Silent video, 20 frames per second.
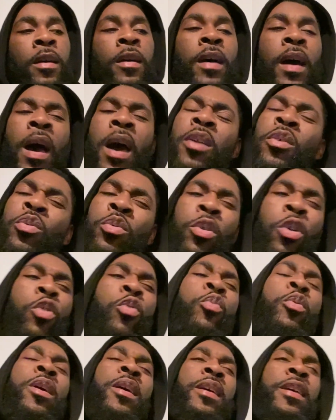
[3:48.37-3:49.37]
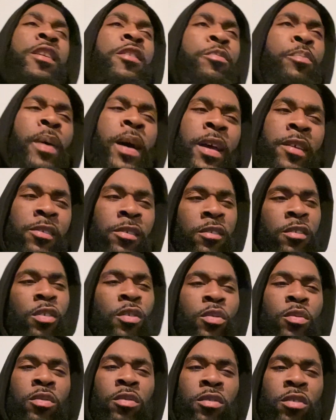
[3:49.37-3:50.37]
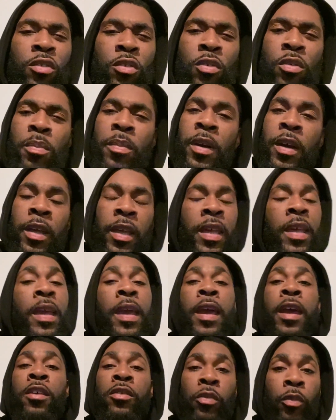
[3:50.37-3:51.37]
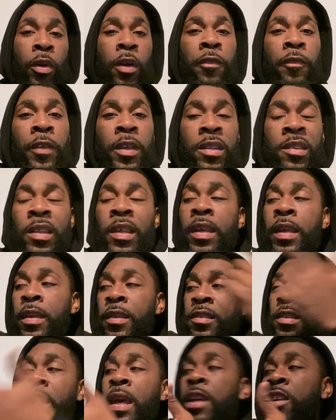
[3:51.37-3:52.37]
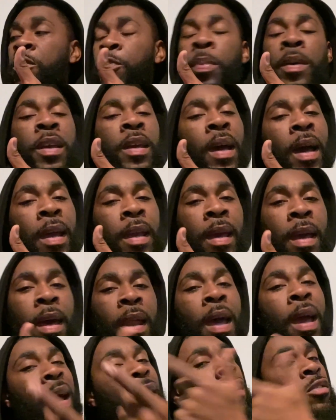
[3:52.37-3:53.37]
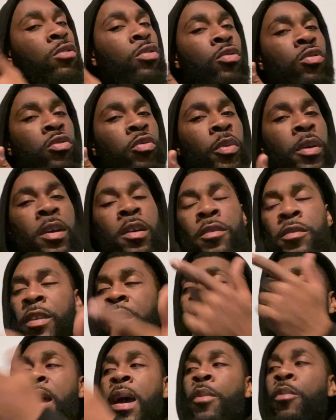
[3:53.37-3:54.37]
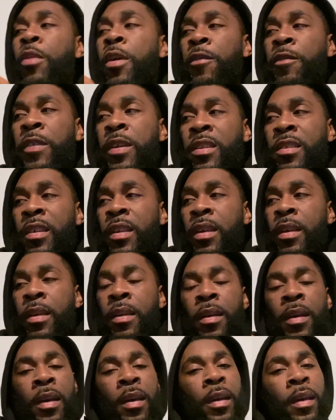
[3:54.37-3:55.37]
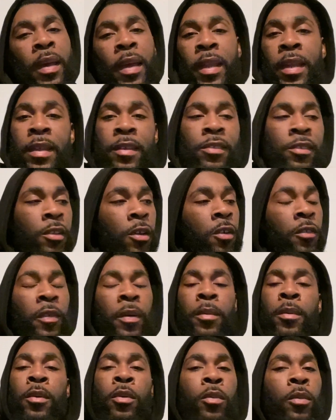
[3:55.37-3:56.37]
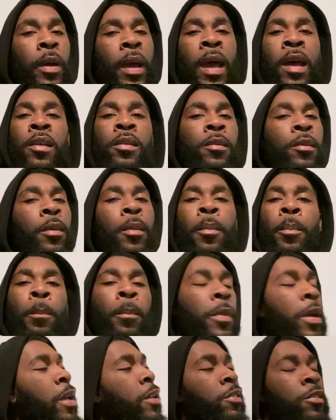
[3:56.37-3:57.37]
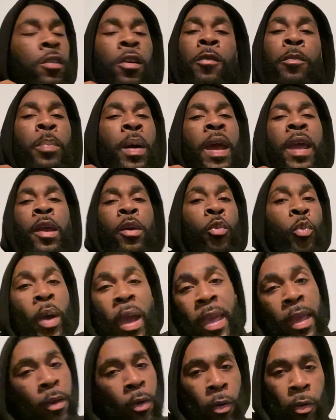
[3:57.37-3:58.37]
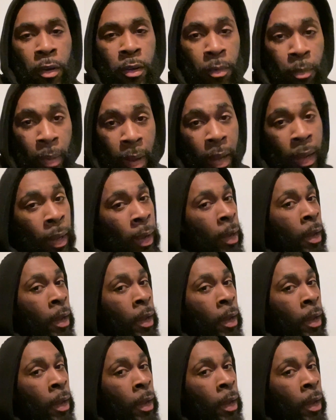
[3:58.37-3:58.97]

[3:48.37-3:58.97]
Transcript: I don't know what his box is tuned to, but he has 115, same speak I got. I got 212s, he got 115, and his stuff banged way harder than mine,